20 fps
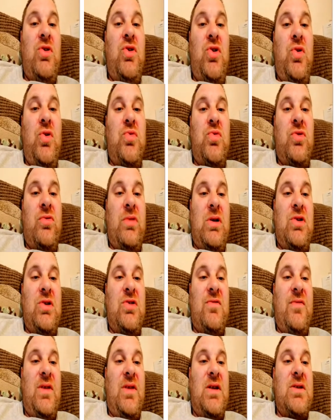used the
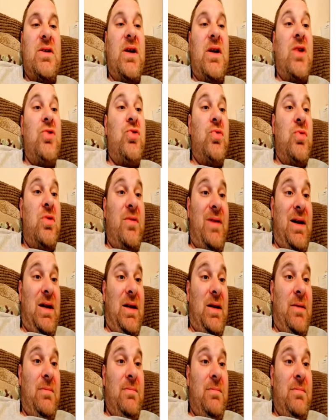credentials fallacy against you directly.